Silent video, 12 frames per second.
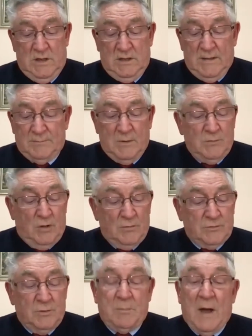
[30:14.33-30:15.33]
Let them
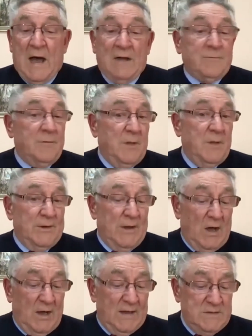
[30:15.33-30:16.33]
not depart from thine
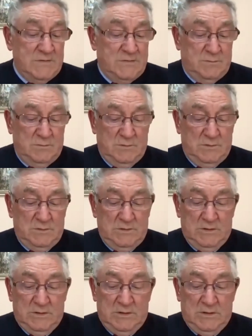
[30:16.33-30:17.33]
eyes
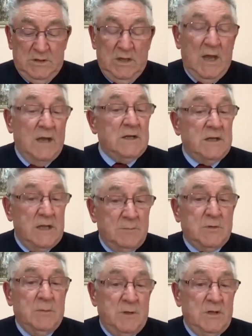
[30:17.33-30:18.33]
and
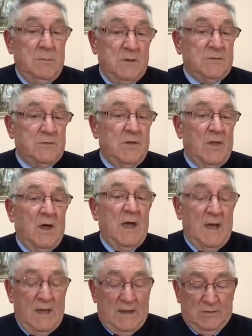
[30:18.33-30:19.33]
keep them in the midst of thy
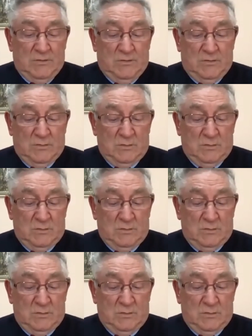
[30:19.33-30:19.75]
heart."